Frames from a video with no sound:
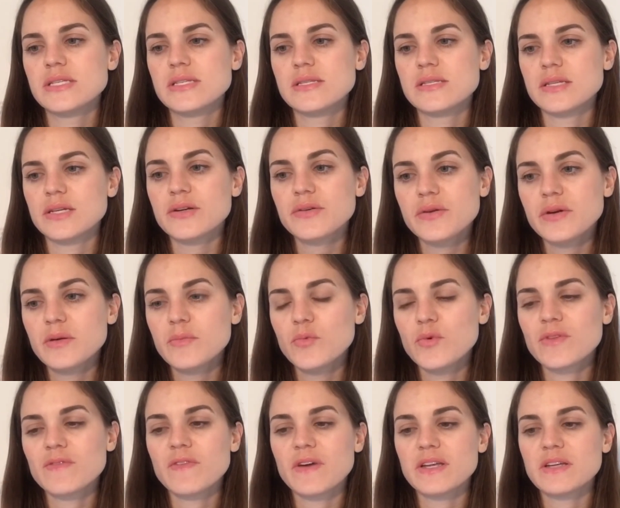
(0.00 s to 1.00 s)
Serum
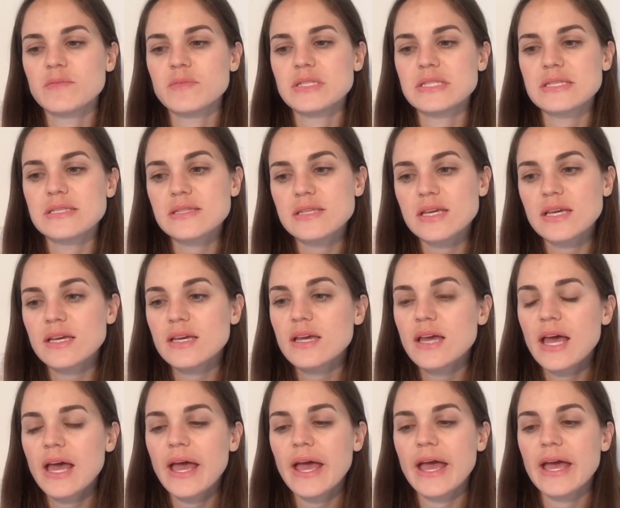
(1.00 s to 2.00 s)
with vitamin C,
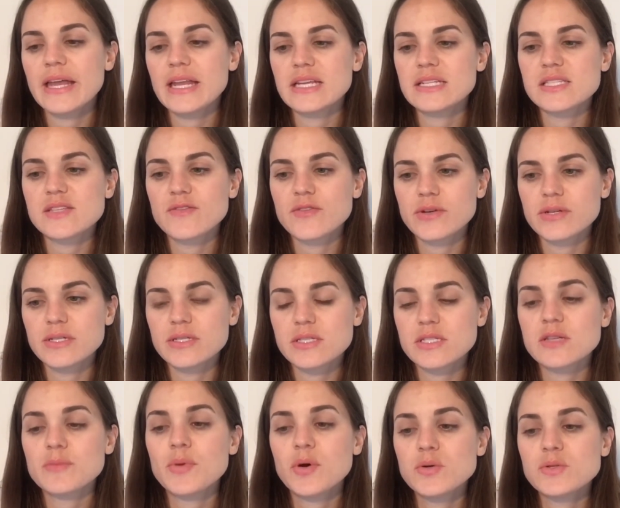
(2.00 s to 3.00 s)
and it's
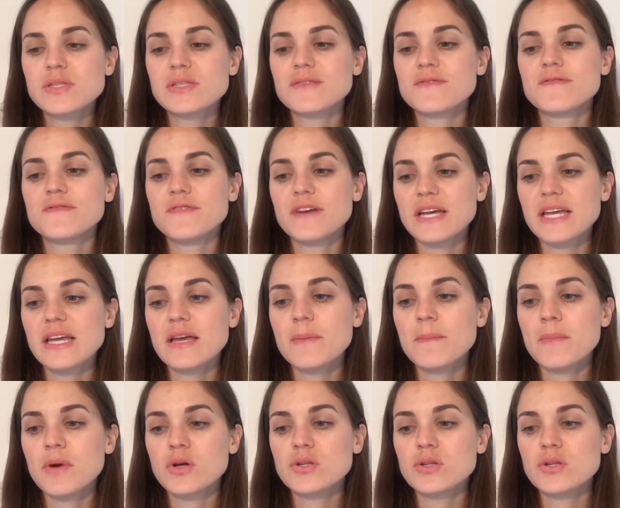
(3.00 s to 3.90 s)
supposed to fight